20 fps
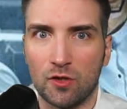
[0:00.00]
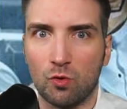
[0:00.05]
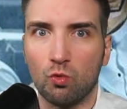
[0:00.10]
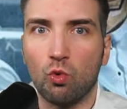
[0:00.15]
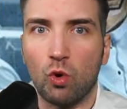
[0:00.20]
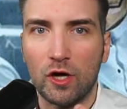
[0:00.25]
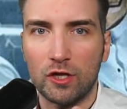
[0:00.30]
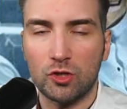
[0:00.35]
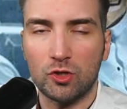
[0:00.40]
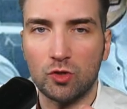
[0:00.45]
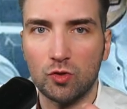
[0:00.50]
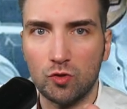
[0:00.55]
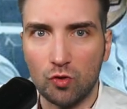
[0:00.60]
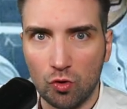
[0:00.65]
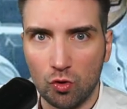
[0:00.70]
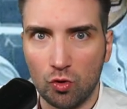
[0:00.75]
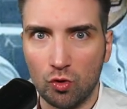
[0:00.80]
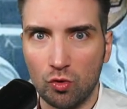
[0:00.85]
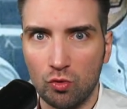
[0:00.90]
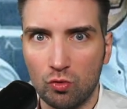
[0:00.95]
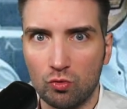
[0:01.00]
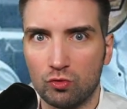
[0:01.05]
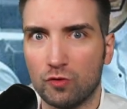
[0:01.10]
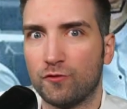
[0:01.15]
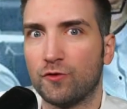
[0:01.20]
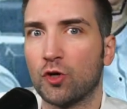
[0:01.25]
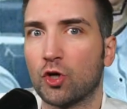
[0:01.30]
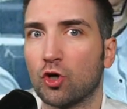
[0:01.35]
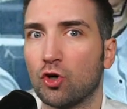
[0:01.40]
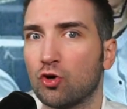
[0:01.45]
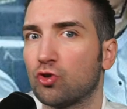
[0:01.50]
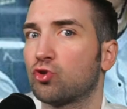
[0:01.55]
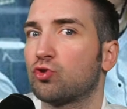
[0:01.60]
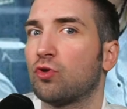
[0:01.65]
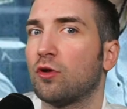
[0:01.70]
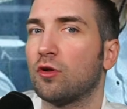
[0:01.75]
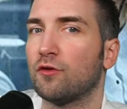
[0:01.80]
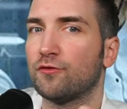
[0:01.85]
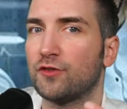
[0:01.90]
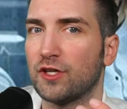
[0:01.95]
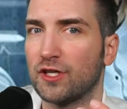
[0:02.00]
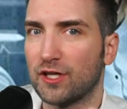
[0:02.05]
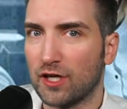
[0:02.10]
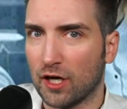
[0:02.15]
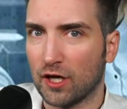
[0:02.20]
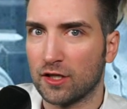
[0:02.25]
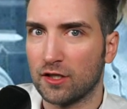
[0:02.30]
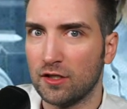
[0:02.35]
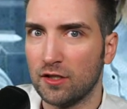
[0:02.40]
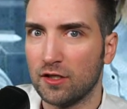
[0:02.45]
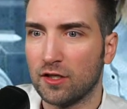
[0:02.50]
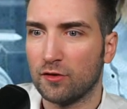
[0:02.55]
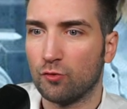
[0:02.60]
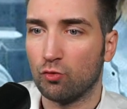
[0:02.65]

what to do with the control of the gun,